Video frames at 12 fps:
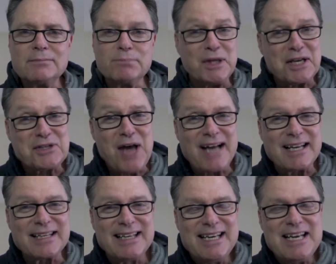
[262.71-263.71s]
Pretty
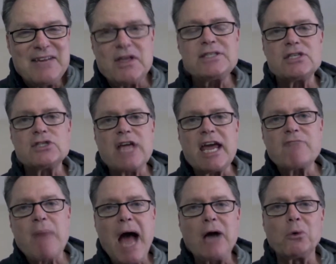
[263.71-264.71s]
exciting. This is Dave
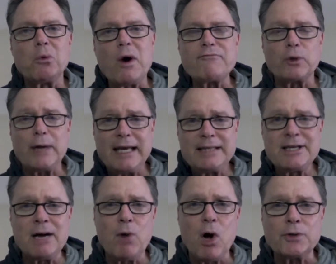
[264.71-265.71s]
McElroy for
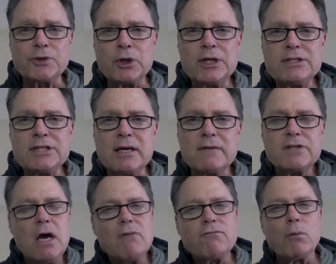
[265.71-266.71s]
Income Alternatives.
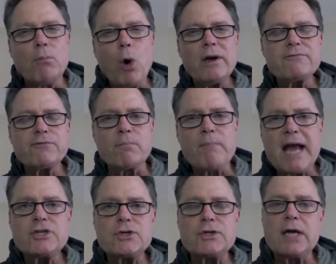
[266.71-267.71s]
For more
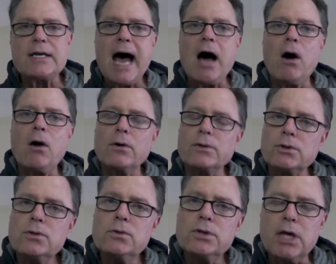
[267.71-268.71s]
information on how
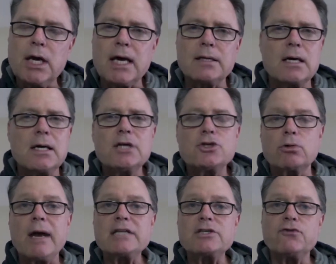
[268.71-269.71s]
you can
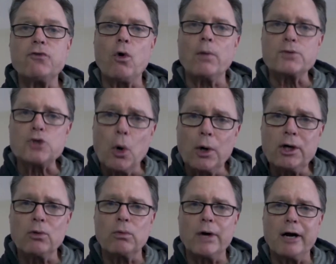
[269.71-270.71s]
transform your
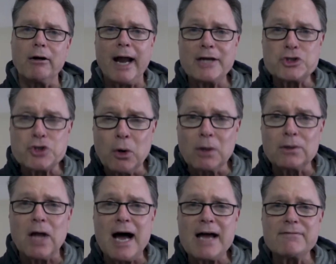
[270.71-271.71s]
career and your
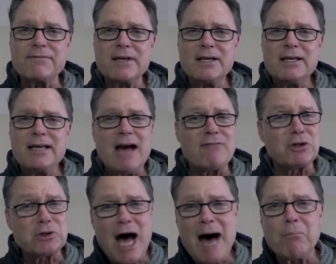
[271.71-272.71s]
life, have a
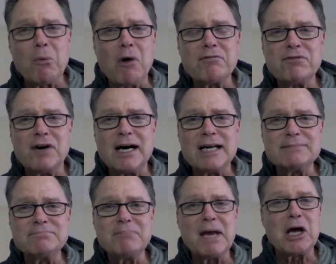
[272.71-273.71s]
lot more
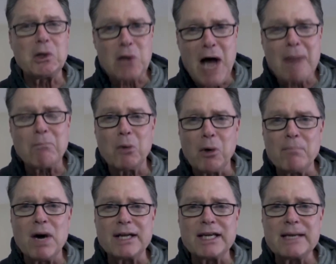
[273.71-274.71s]
fun, make a lot more
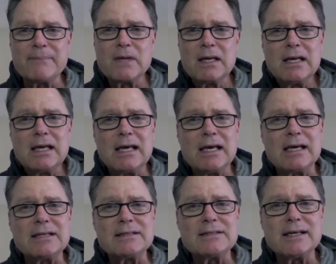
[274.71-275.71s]
money,
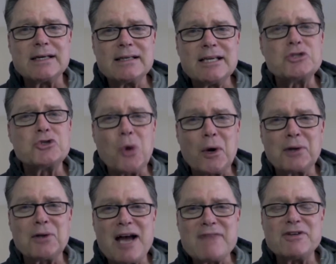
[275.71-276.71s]
and enjoy your
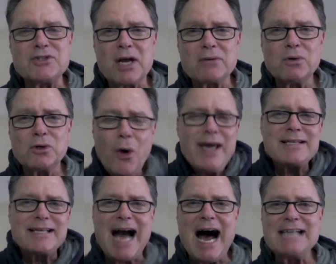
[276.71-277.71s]
life in general, go ahead
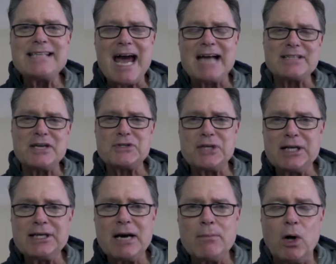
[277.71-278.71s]
and contact us at
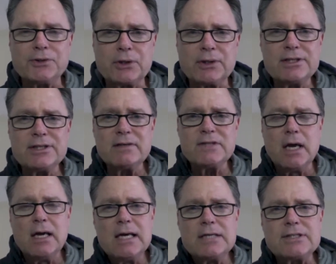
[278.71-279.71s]
Income Alternatives.
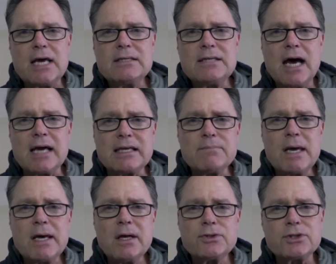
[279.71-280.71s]
Send
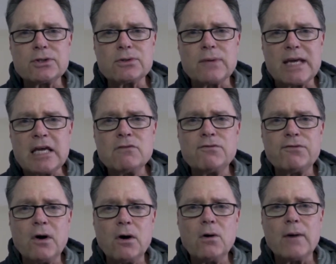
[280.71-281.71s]
email to
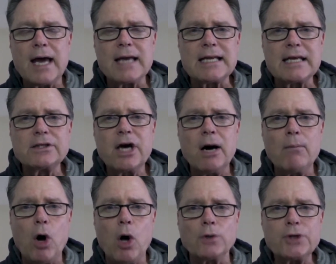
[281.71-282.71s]

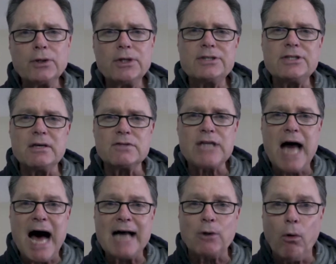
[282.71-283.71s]

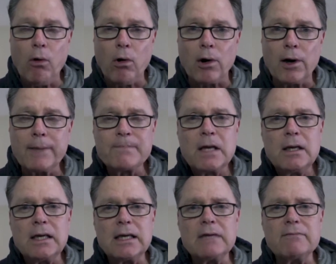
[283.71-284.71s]
info@incomealternatives.org.
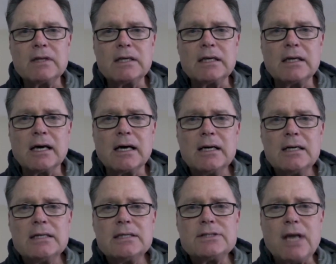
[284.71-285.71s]
In the
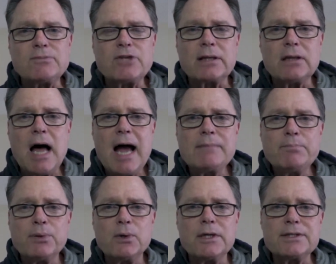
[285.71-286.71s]
Subject line,
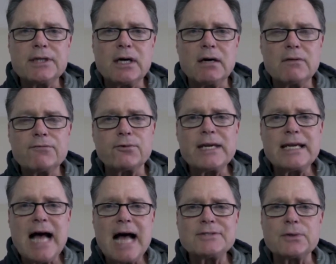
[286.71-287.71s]
put free
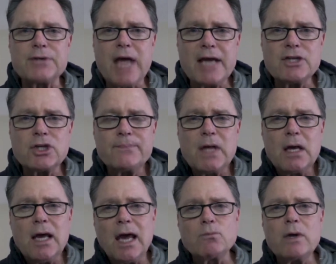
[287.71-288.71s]
consultation,
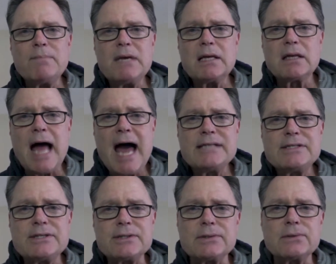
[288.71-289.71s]
and we'd be glad
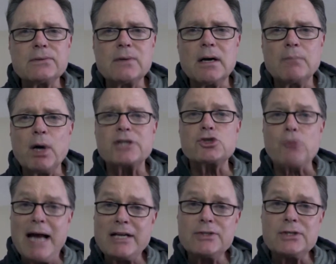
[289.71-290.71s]
to book a
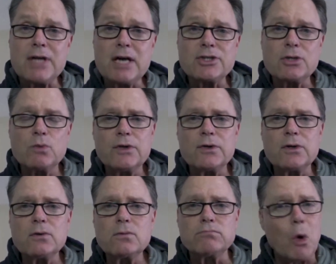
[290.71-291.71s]
strategy session with
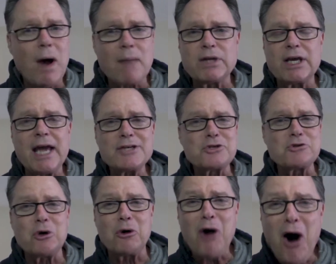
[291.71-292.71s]
you, no obligation,
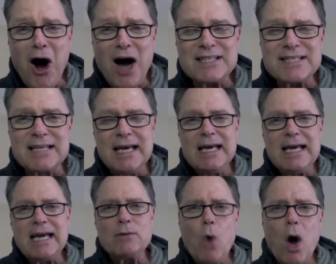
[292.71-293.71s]
no cost,
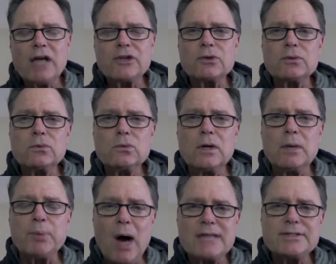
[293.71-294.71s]
and walk through a
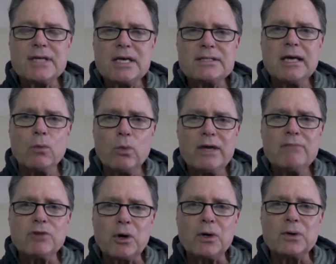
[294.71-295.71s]
process that
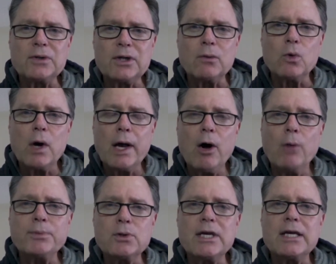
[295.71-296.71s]
we've learned that will
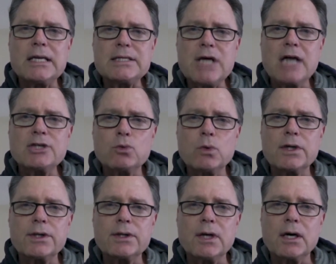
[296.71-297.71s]
help you get in touch
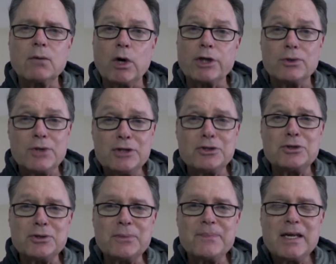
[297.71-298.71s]
with what you need to
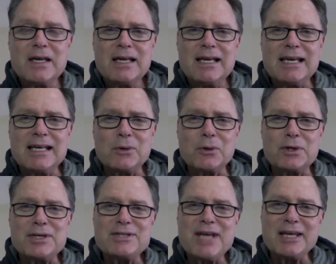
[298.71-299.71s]
do in order
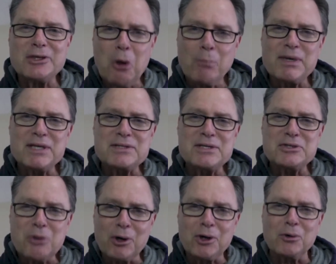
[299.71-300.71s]
to take your business,
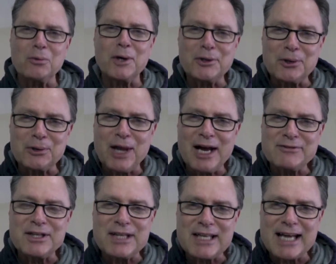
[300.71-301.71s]
your career, your life
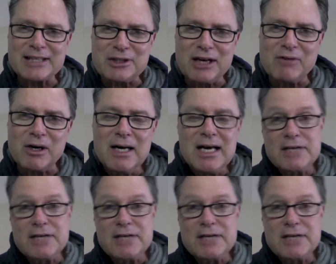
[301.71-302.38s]
to the next level.